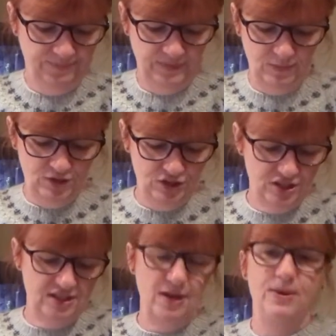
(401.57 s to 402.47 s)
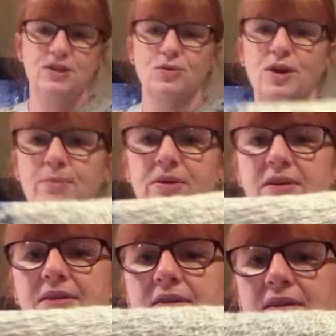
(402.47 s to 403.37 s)
was just so
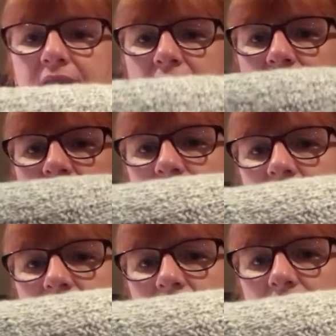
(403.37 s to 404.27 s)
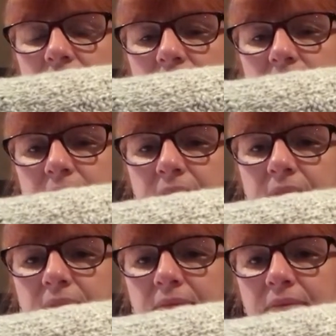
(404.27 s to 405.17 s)
enjoyable.
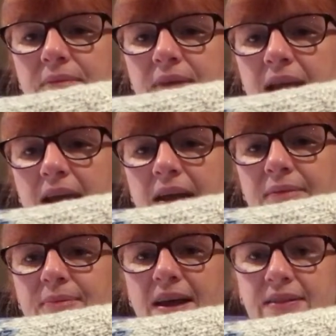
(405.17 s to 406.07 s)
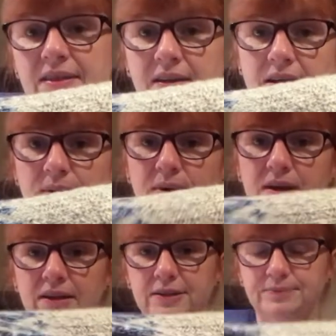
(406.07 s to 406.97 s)
Yeah, and then the colour
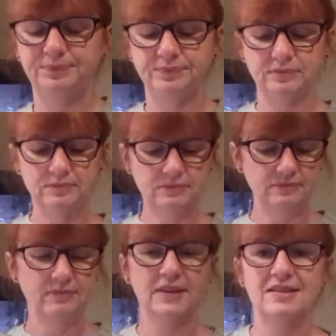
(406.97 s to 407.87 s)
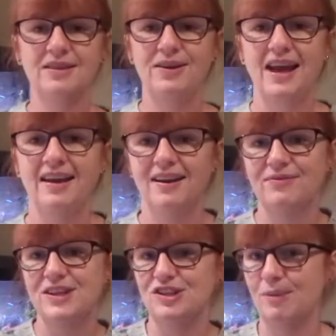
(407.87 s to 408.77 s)
work. So yeah, love
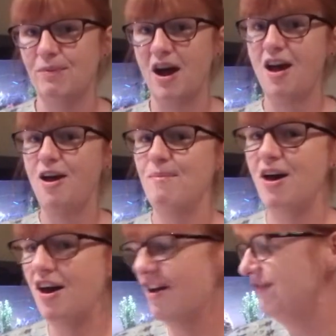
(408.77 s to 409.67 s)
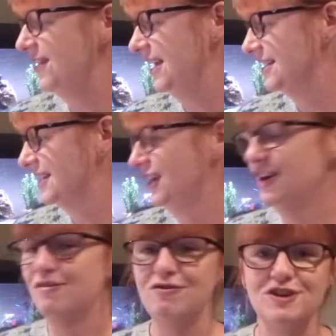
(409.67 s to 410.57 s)
this jumper. Perfect
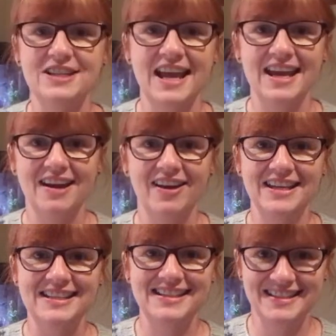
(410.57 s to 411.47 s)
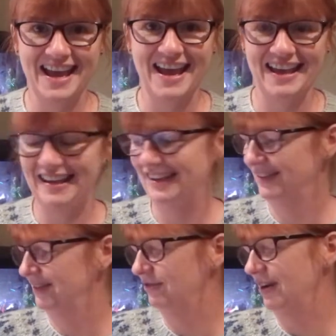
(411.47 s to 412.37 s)
for a day like today.
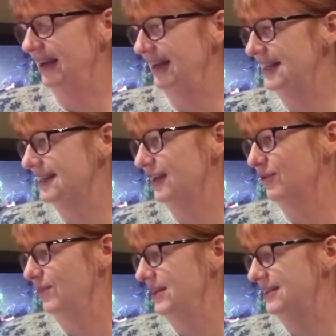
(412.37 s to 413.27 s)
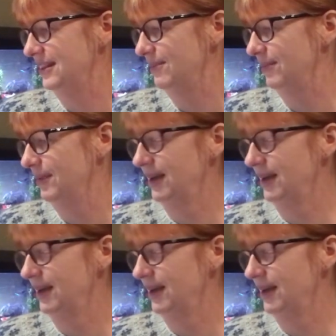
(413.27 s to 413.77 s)
Right, let's get on with some